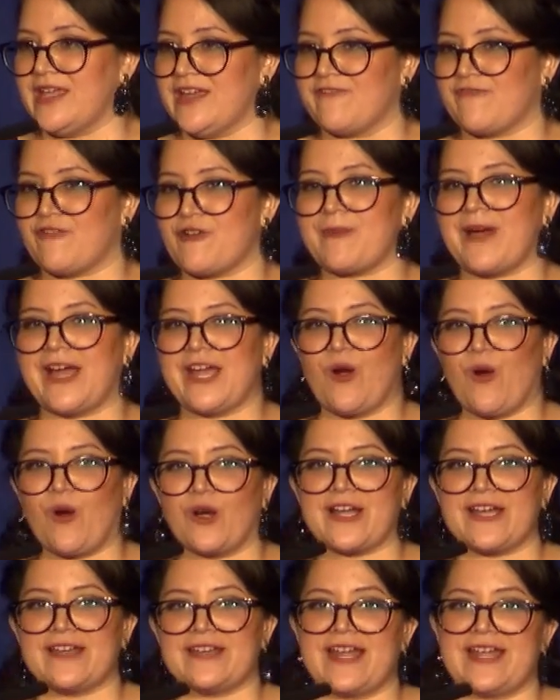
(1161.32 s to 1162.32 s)
For my
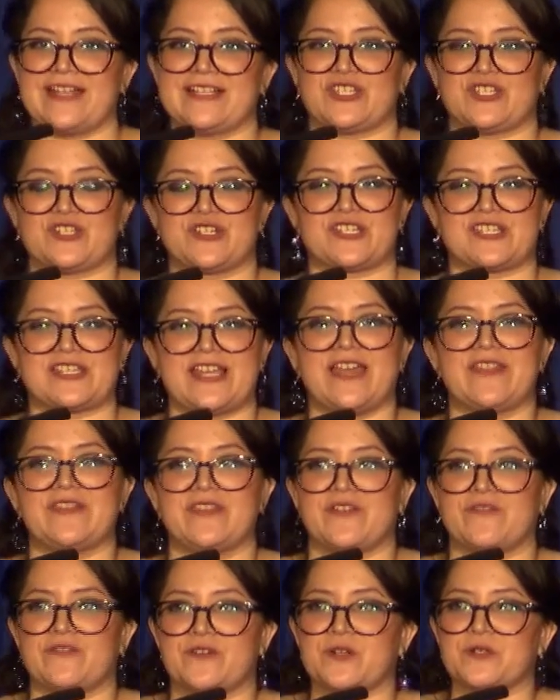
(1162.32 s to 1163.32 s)
organizers in
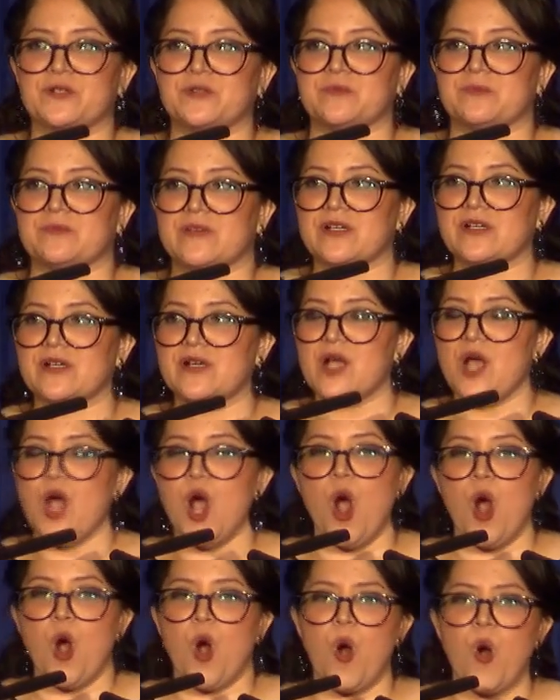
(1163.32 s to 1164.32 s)
the room,
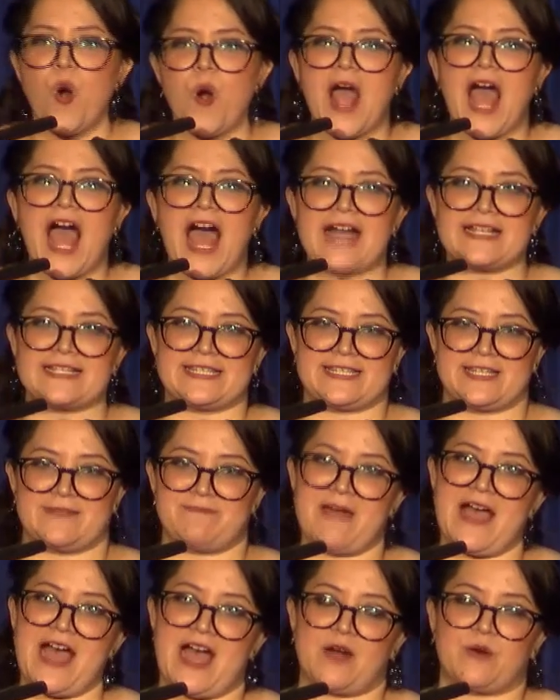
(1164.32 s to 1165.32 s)
who has the
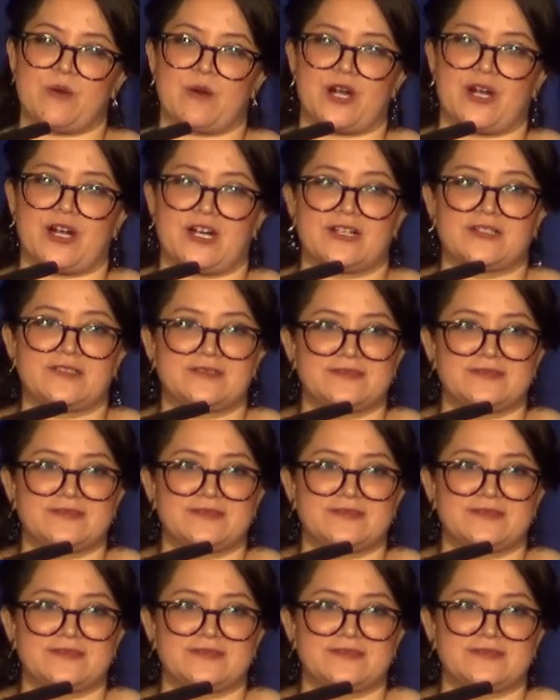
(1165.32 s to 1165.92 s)
power?